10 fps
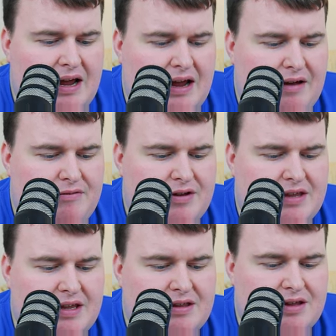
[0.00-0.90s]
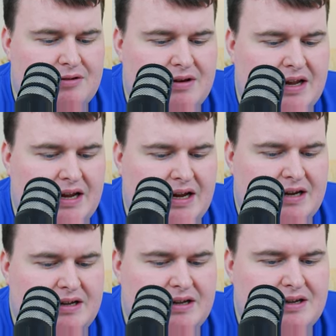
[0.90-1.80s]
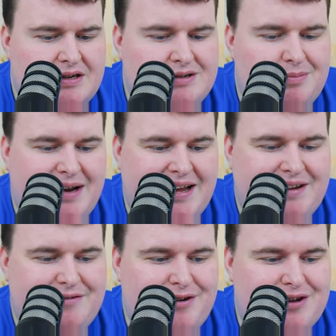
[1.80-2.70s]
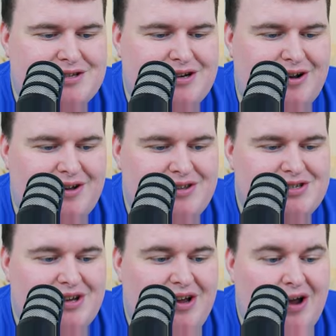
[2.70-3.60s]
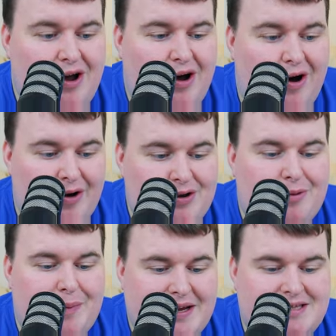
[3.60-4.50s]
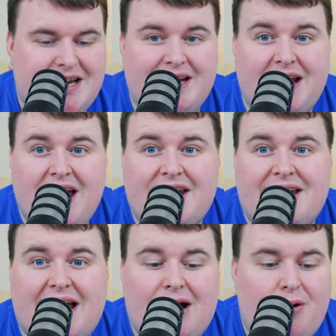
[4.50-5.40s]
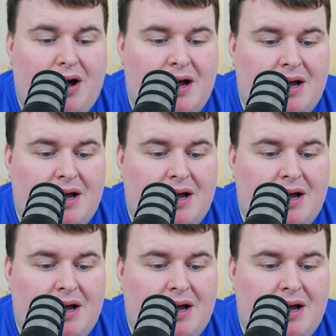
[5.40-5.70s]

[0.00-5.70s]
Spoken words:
Everything that you need to play Fast Sloths on your PC. Now,